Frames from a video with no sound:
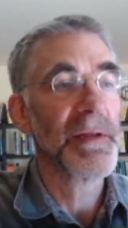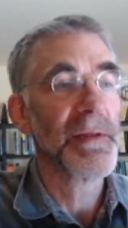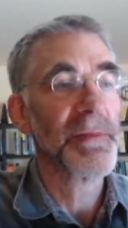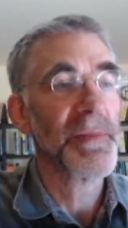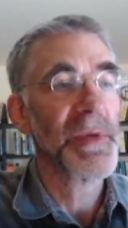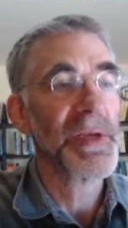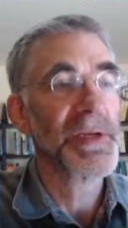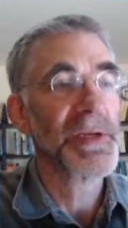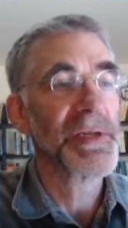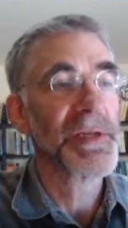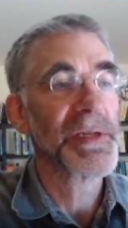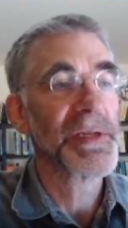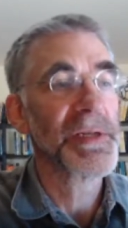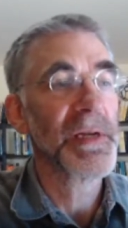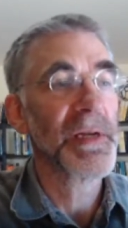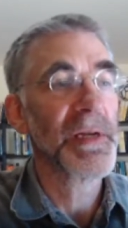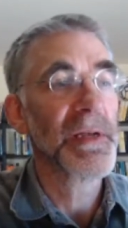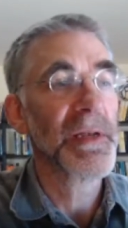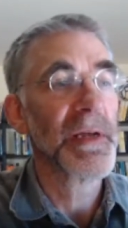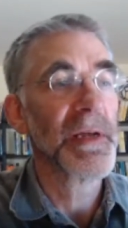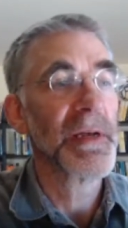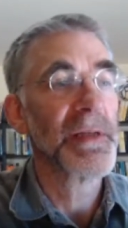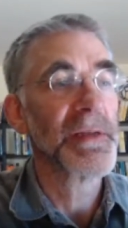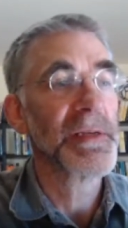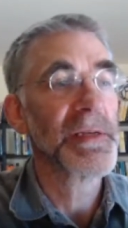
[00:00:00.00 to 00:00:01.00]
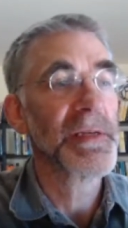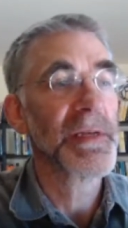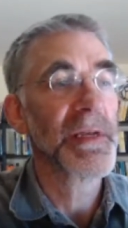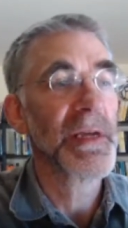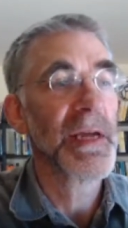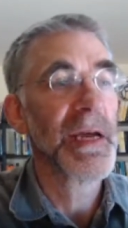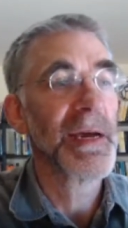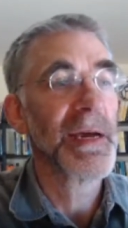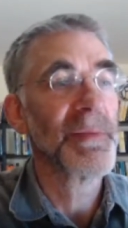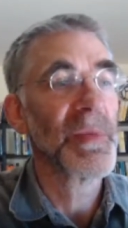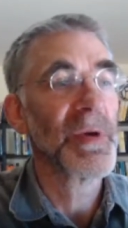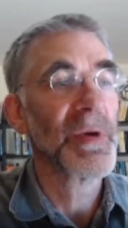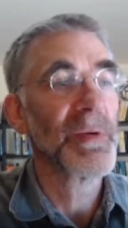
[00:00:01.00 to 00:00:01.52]
me just get this
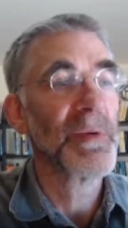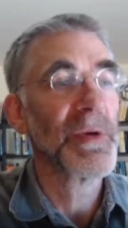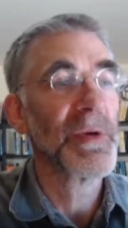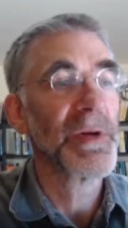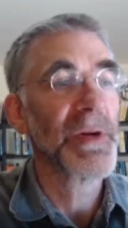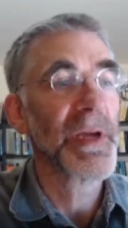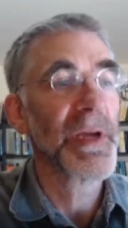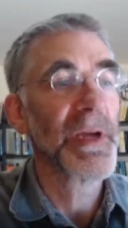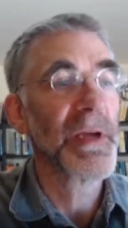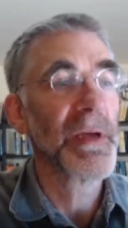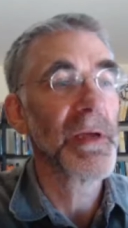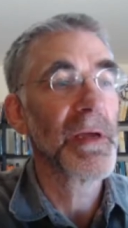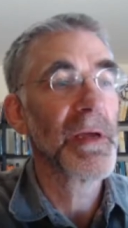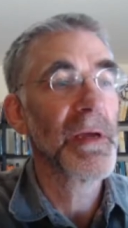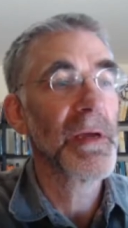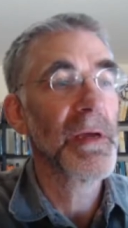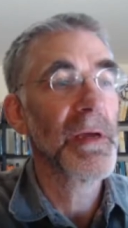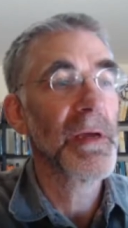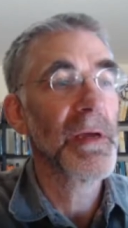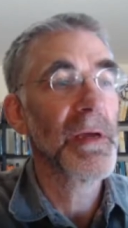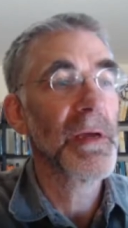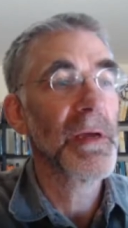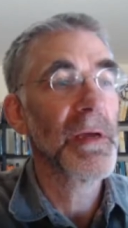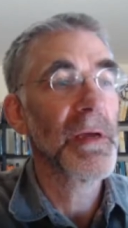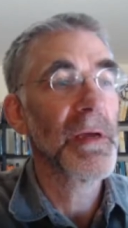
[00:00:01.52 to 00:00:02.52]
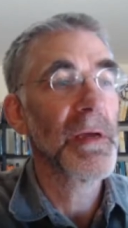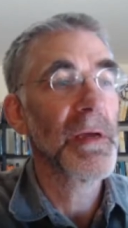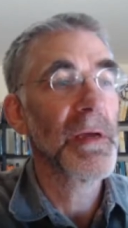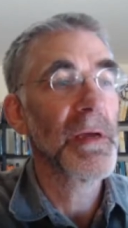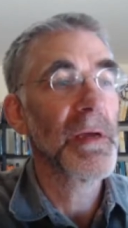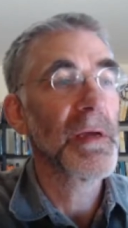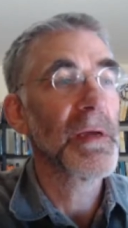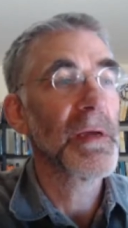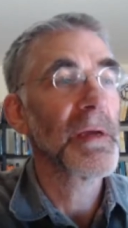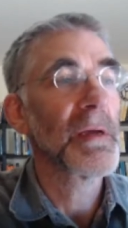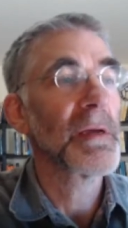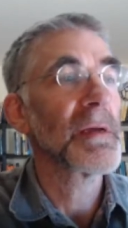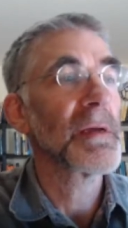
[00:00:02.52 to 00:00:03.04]
camera working.
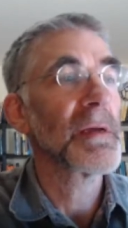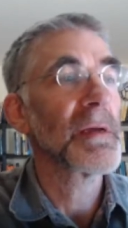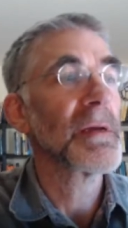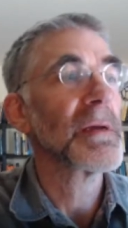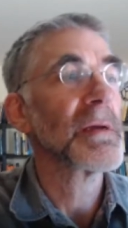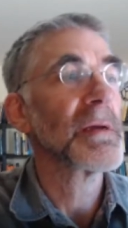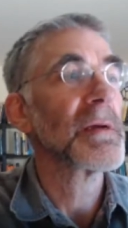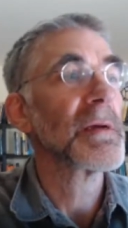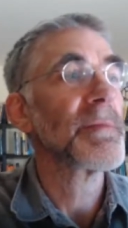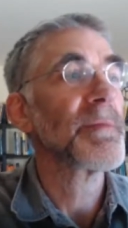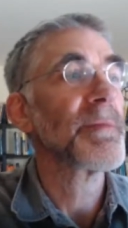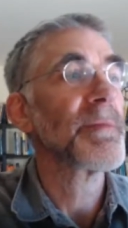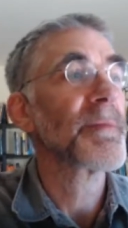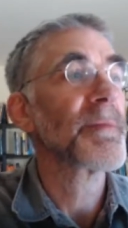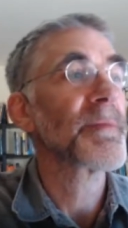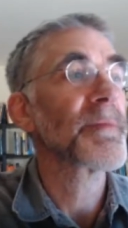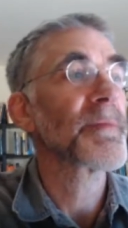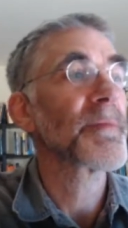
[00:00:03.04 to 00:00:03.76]
Um,